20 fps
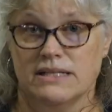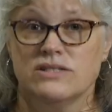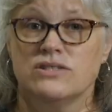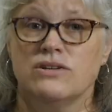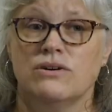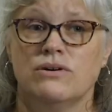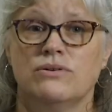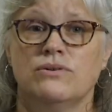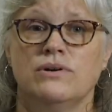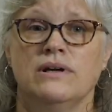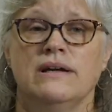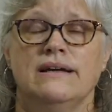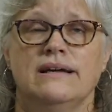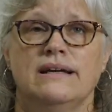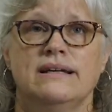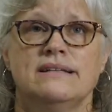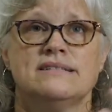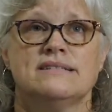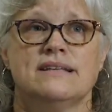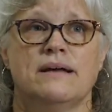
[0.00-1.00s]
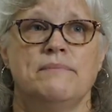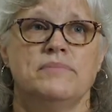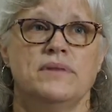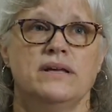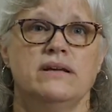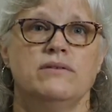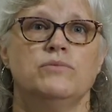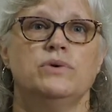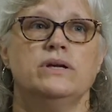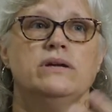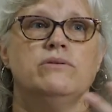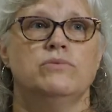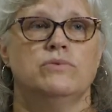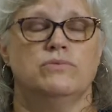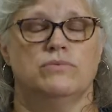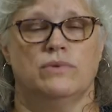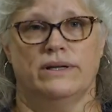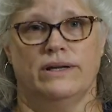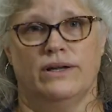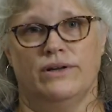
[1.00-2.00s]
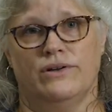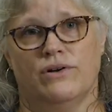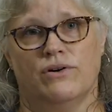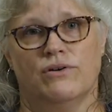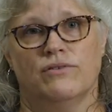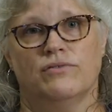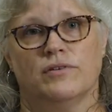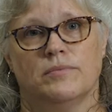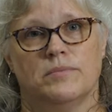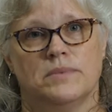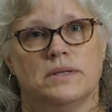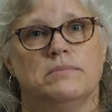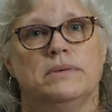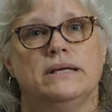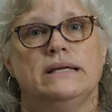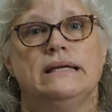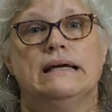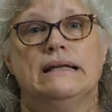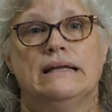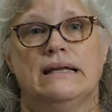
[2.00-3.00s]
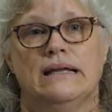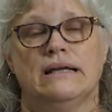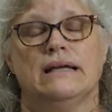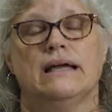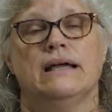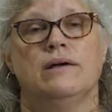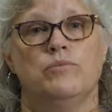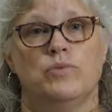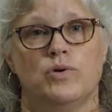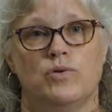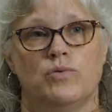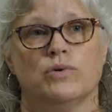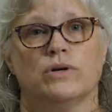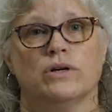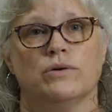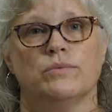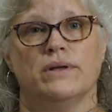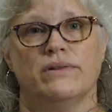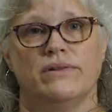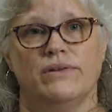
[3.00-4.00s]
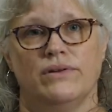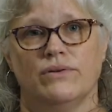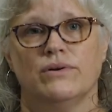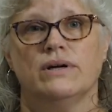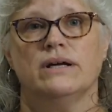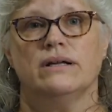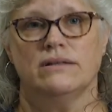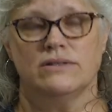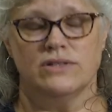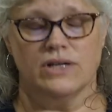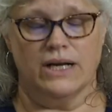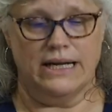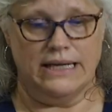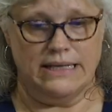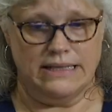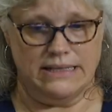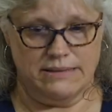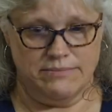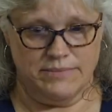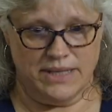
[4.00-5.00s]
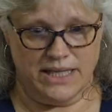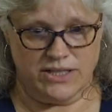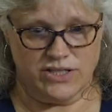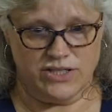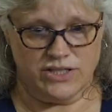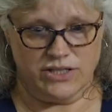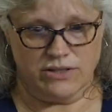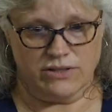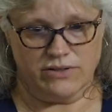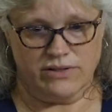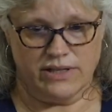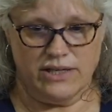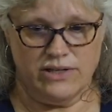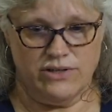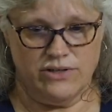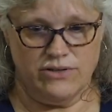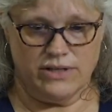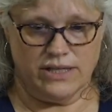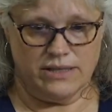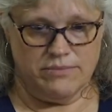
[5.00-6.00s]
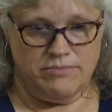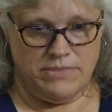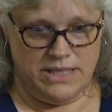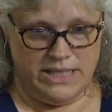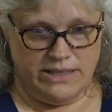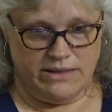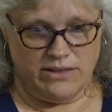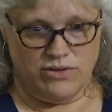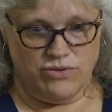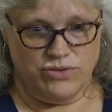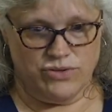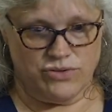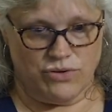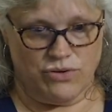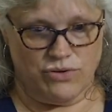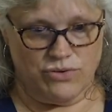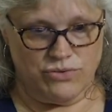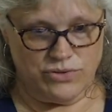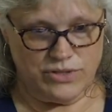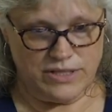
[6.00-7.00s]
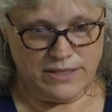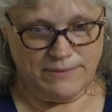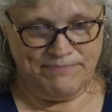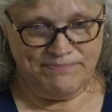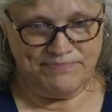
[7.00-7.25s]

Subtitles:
So it's something we will want to know from the beginning, and we'll work with you at trying to make sure that you can meet those goals.